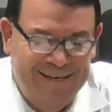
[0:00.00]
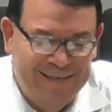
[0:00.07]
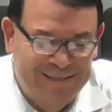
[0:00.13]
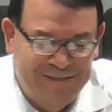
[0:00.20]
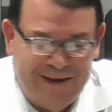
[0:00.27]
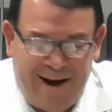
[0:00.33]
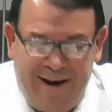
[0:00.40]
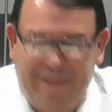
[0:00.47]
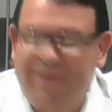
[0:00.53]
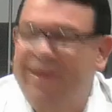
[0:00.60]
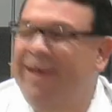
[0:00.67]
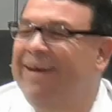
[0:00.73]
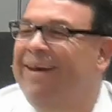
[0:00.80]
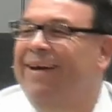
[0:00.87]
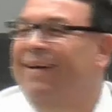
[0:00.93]

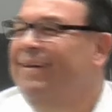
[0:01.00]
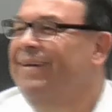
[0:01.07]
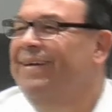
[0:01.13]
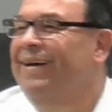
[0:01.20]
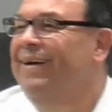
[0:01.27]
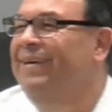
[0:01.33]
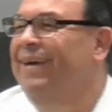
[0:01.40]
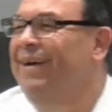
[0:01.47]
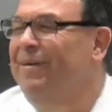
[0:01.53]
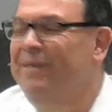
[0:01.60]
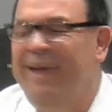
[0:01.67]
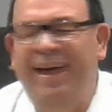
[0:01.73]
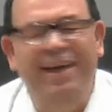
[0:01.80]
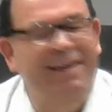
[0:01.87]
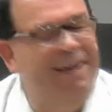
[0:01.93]
Jonathan. You know,
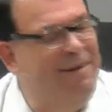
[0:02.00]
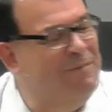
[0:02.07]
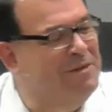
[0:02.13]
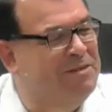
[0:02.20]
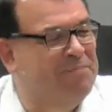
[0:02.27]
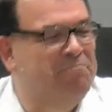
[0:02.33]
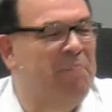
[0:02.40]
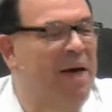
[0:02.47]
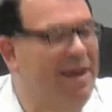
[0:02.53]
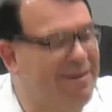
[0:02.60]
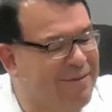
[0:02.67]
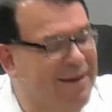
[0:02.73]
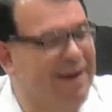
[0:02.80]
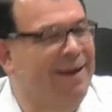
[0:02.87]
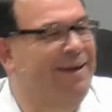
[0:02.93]
he, he was
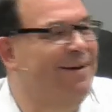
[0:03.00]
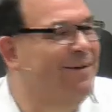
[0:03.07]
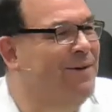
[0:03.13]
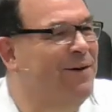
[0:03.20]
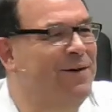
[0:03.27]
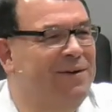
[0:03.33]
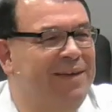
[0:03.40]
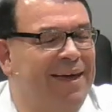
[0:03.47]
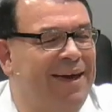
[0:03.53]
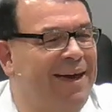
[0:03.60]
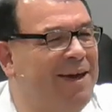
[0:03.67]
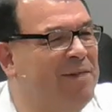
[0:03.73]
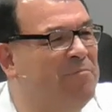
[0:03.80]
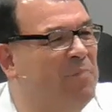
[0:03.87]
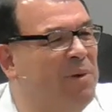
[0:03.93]
basically a good
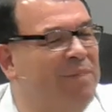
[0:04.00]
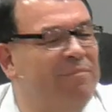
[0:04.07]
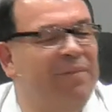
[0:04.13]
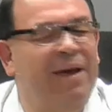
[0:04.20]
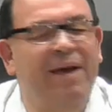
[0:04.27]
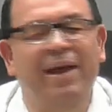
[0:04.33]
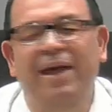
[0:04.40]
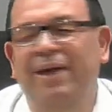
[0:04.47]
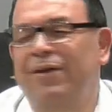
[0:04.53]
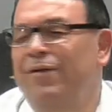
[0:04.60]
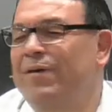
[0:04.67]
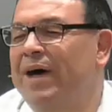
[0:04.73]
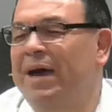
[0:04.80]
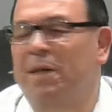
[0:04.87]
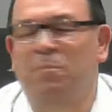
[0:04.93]
kid, but man, he knew
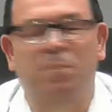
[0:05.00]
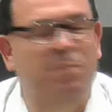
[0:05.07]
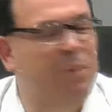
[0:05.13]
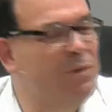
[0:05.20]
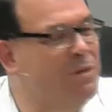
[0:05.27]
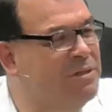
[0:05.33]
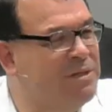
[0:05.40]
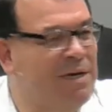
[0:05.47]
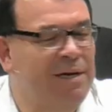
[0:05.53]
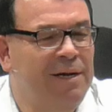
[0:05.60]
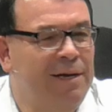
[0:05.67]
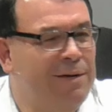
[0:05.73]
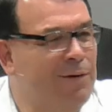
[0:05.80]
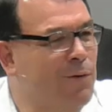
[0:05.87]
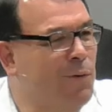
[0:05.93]
how to push
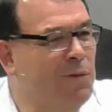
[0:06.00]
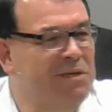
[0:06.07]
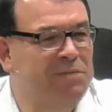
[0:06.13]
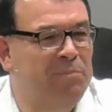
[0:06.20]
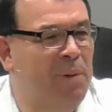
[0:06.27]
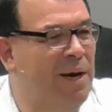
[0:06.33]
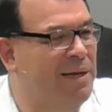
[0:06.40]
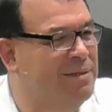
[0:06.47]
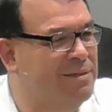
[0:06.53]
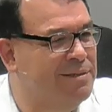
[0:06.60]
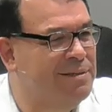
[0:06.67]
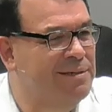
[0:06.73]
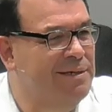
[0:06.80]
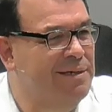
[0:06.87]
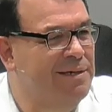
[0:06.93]
Lori's buttons.
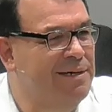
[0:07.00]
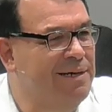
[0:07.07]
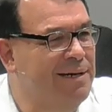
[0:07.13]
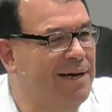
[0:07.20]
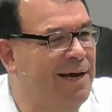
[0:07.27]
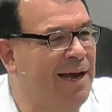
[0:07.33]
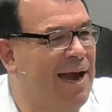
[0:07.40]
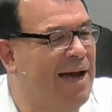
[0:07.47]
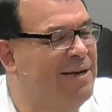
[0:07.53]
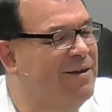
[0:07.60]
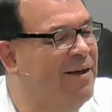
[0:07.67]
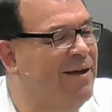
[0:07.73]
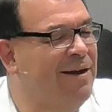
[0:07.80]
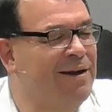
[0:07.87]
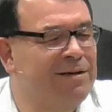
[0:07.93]
And I'd
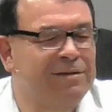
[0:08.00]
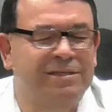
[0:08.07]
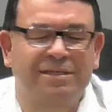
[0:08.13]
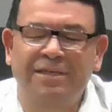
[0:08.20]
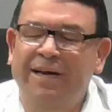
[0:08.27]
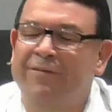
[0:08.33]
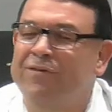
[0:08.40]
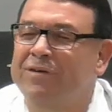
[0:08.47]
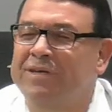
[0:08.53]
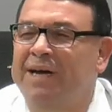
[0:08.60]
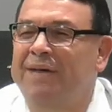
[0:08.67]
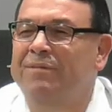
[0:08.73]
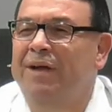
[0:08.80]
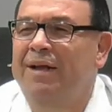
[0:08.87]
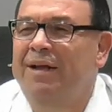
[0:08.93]
tell her several
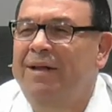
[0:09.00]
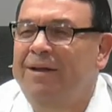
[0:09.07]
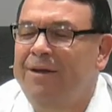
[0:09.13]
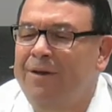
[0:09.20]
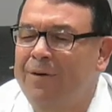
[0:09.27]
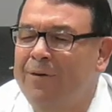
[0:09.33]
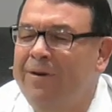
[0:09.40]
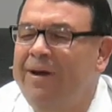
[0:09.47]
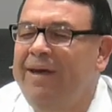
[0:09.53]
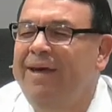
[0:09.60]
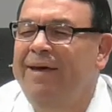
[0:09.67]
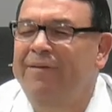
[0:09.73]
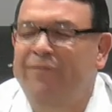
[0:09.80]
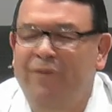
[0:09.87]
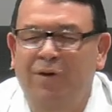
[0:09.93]
times, Lori,
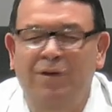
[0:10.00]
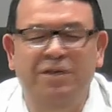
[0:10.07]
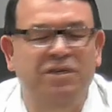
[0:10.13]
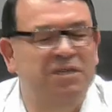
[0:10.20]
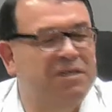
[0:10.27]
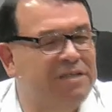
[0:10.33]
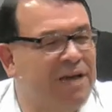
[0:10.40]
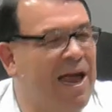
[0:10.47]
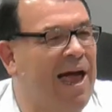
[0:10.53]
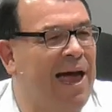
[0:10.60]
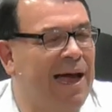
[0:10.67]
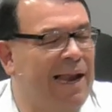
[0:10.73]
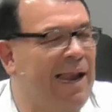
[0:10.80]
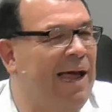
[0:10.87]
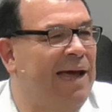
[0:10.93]
if you just
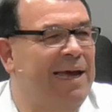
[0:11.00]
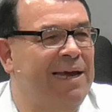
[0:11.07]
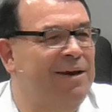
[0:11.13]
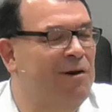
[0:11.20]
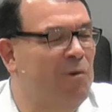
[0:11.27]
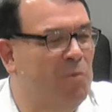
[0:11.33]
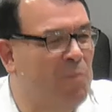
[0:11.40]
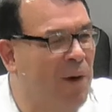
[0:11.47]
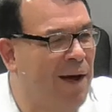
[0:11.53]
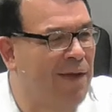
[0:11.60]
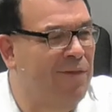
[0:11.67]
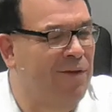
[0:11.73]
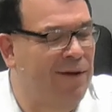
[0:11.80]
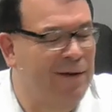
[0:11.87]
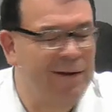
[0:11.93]
act like it don't
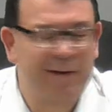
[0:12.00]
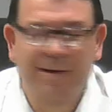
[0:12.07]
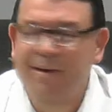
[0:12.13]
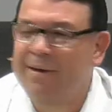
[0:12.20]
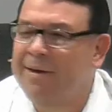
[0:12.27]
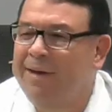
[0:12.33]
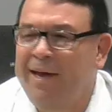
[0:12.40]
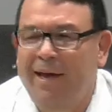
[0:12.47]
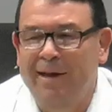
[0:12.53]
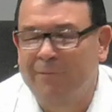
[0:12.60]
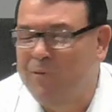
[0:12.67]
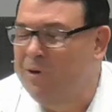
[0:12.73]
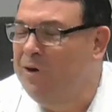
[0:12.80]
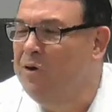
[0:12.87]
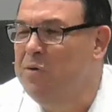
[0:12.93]
bother you, it
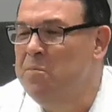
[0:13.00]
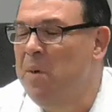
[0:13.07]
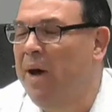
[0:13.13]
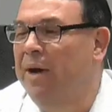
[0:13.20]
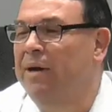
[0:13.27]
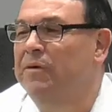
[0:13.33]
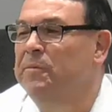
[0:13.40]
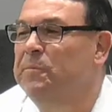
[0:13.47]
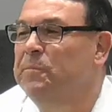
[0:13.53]
would do better.